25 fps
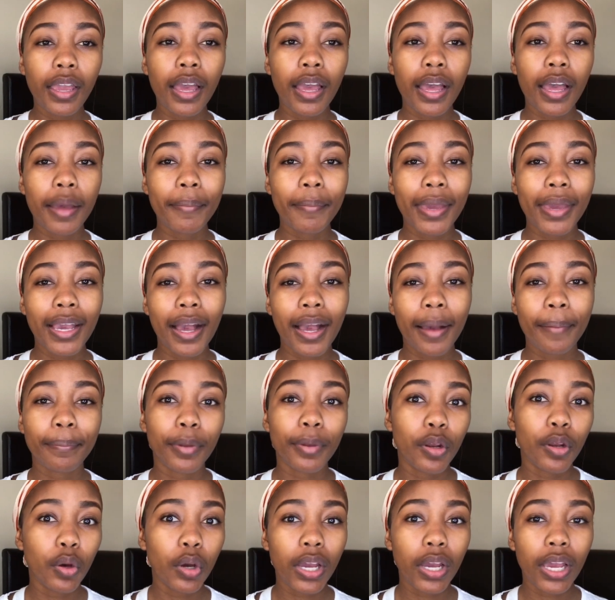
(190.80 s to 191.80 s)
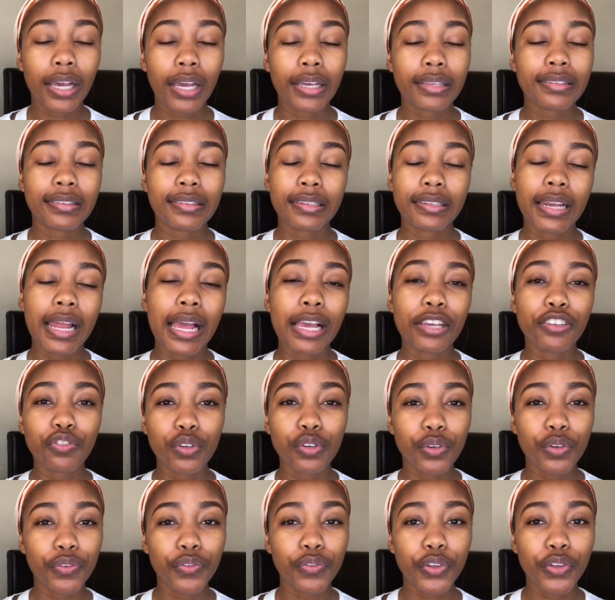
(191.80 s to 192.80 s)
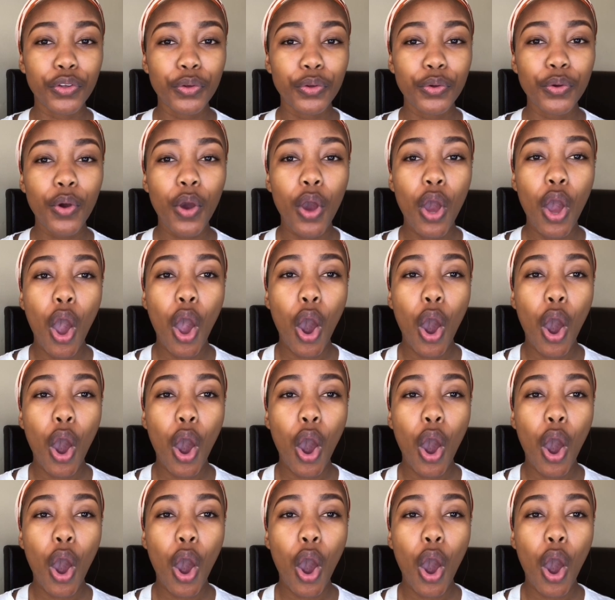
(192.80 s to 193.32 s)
a makeup look / review